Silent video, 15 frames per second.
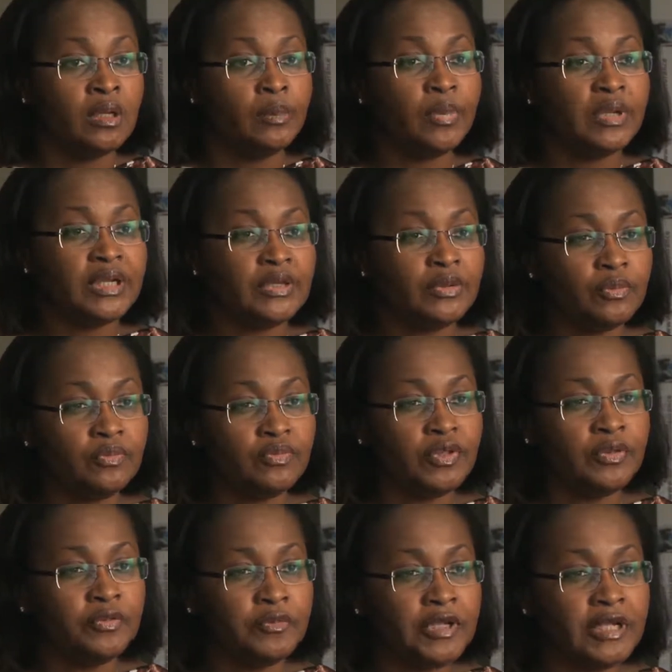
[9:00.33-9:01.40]
But I don't
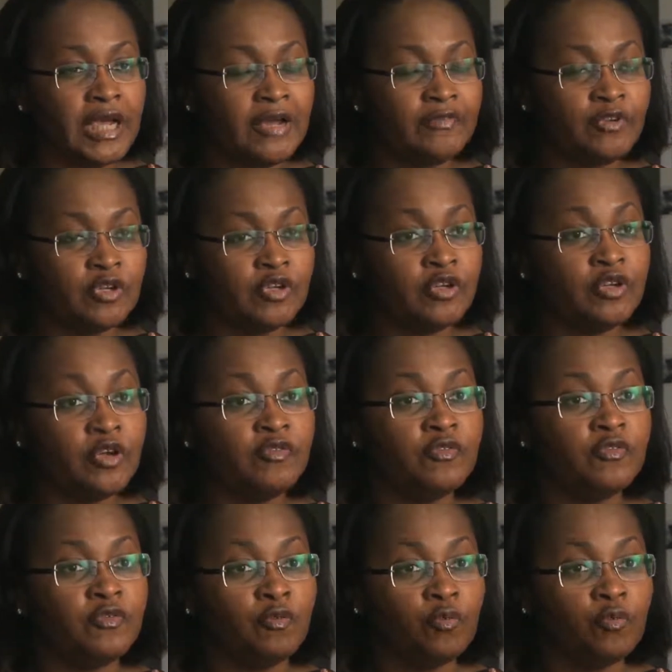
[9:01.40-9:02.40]
think we have done enough